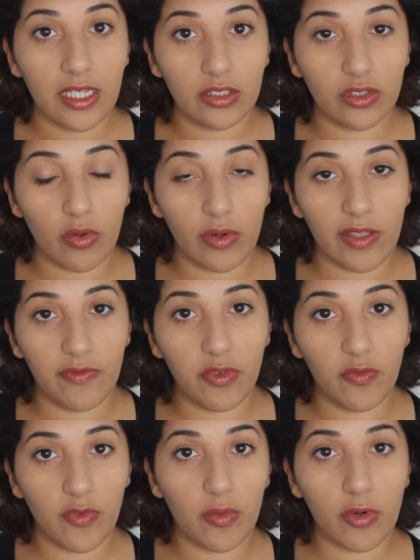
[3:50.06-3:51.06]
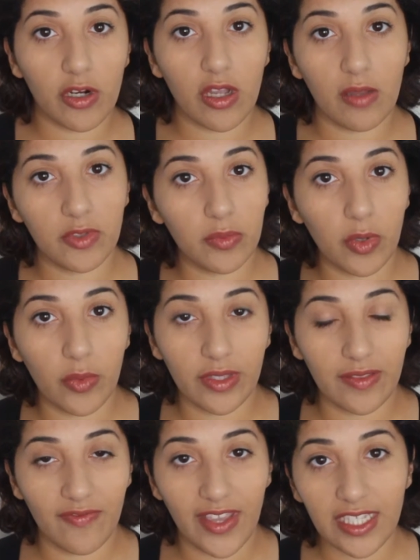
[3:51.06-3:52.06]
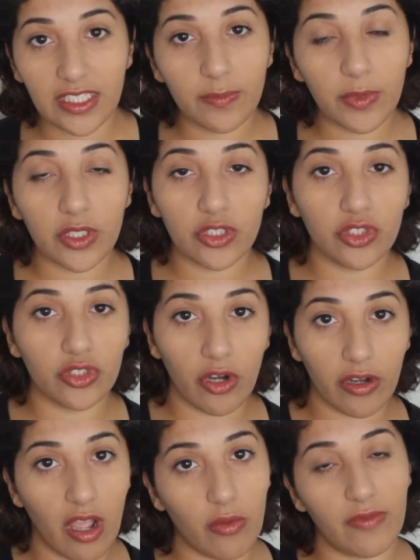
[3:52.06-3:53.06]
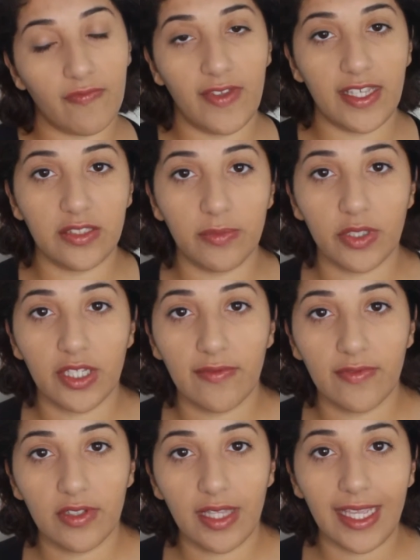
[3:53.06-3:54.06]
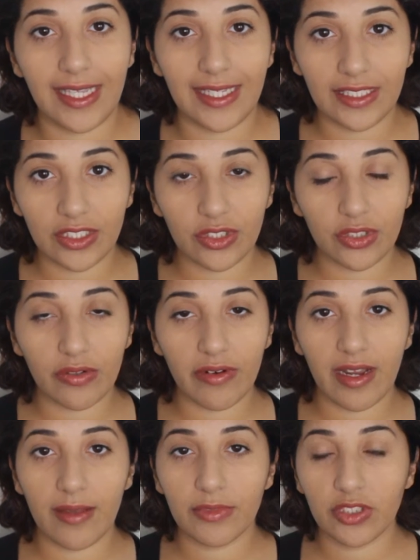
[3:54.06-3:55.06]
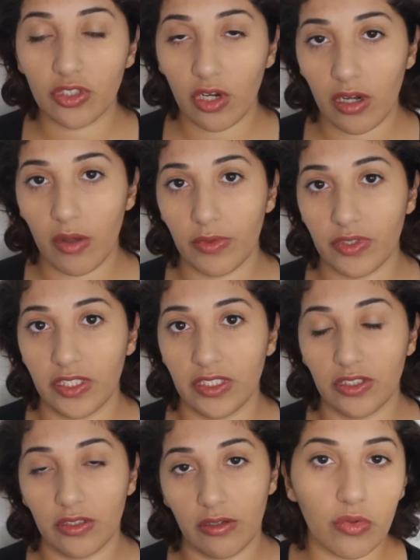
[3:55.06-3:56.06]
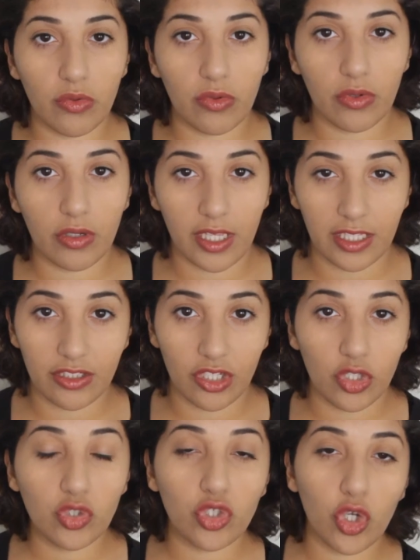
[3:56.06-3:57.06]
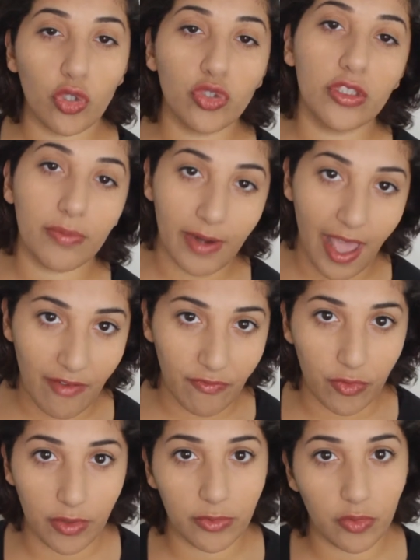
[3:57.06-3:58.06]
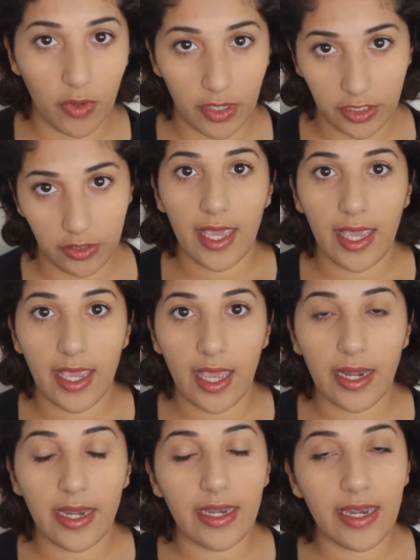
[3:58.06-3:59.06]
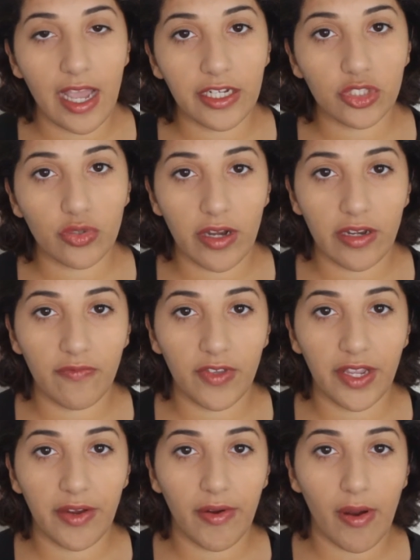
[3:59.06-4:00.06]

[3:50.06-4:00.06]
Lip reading: So if you feel more comfortable with Facebook, start out with Facebook. If you like Instagram, start out with Instagram. Okay, so you chose the platform you want to use. And now you're trying to figure